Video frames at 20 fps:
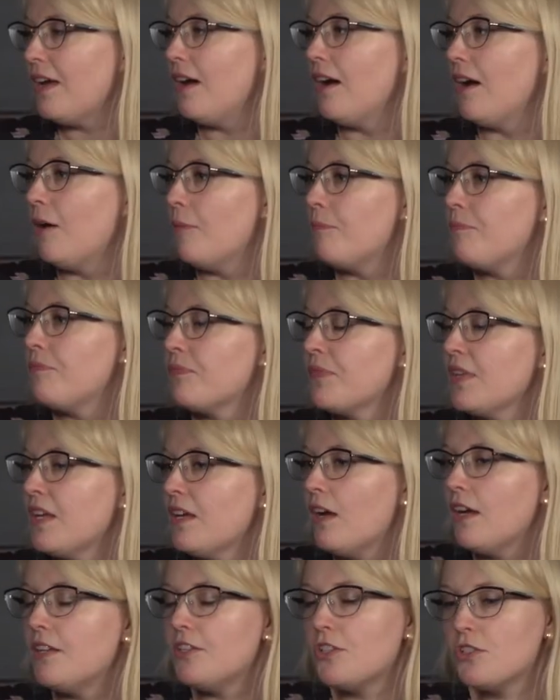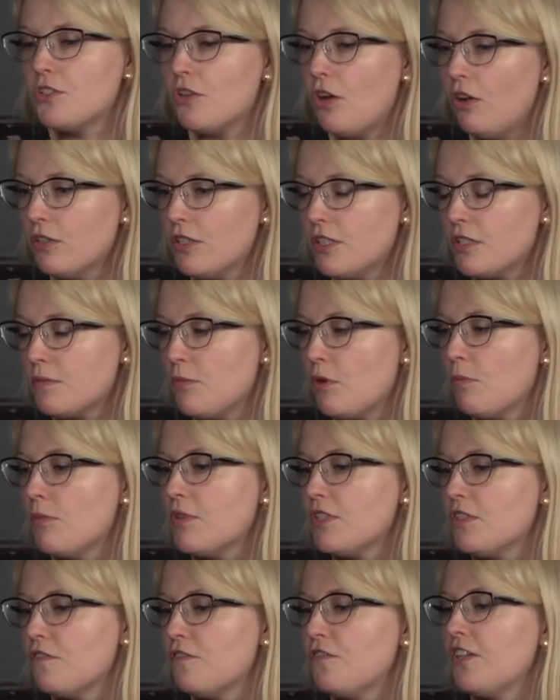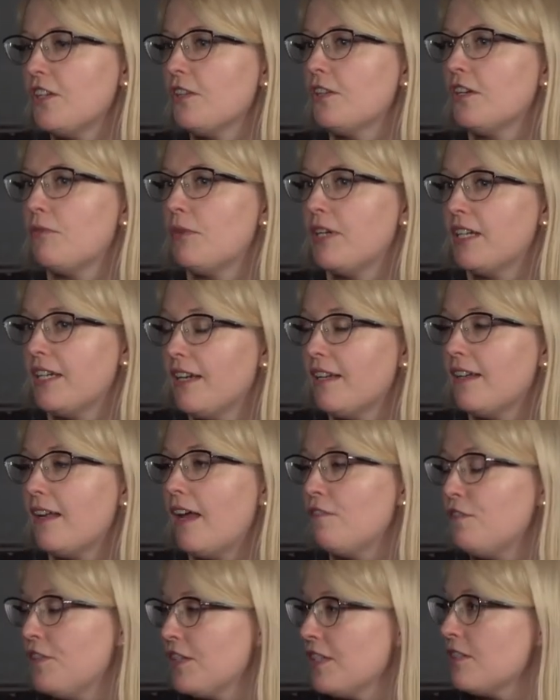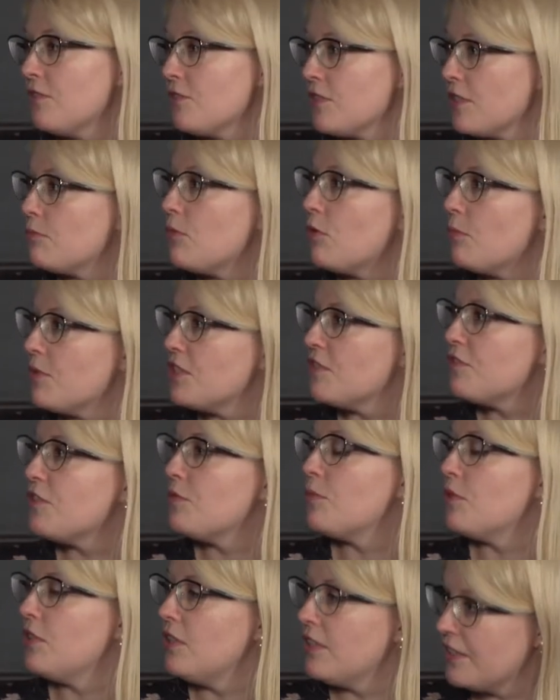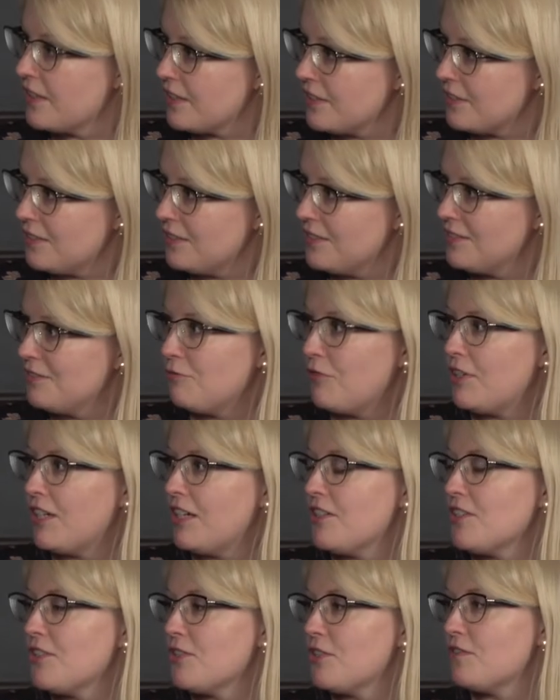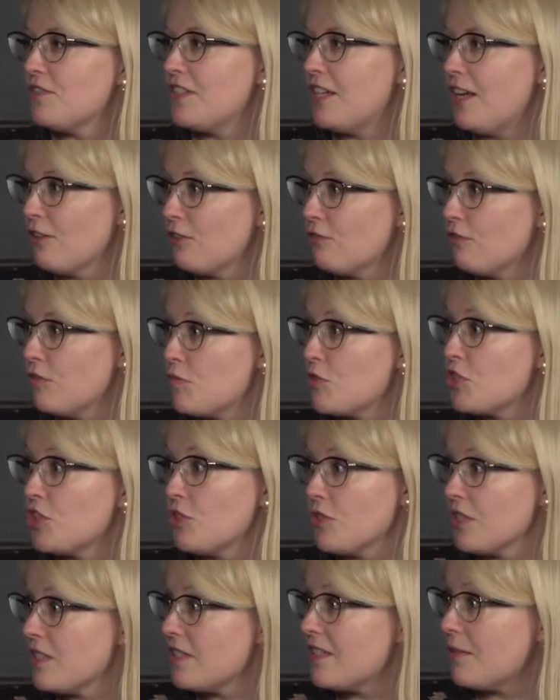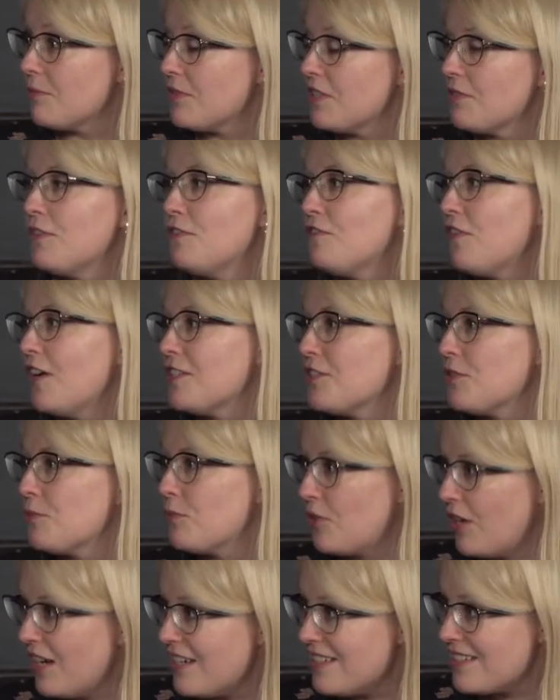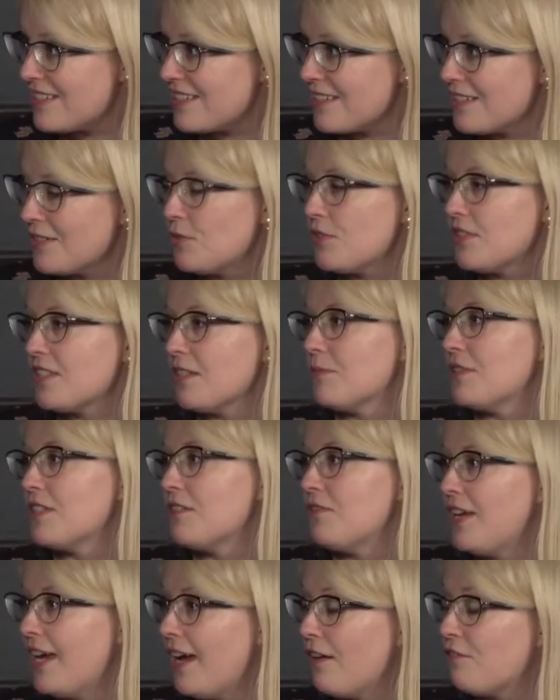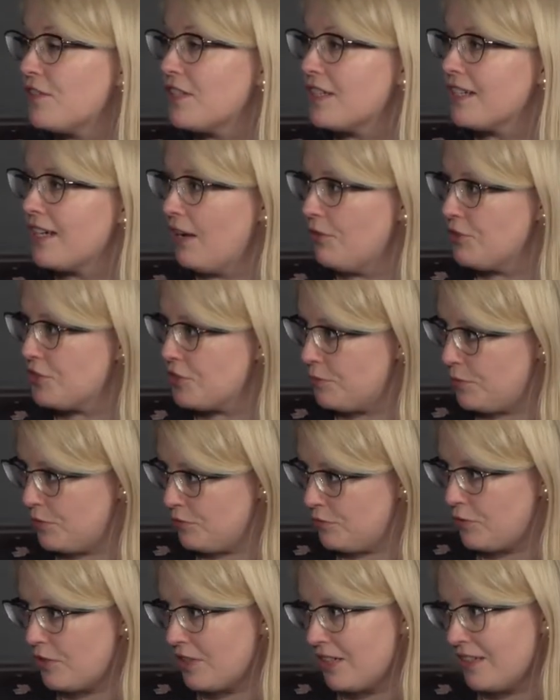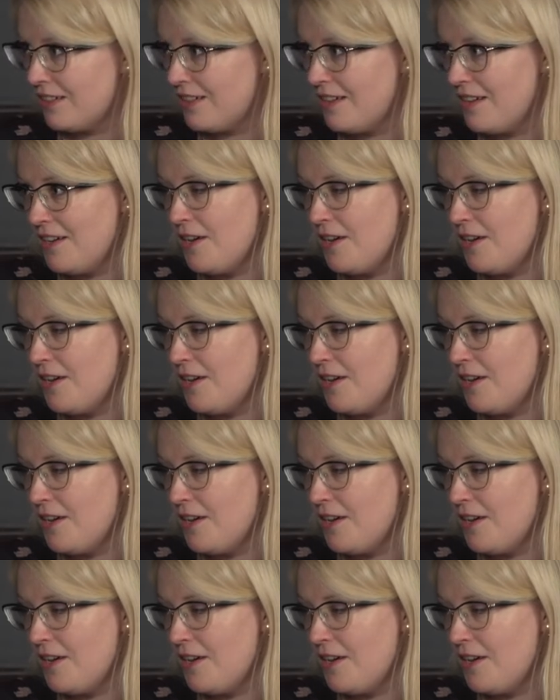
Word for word: Um, and there's all these moments of failure where, again, I think those are moments of the political, where sort of the algorithm shows us something we find surprising or something we haven't encountered before.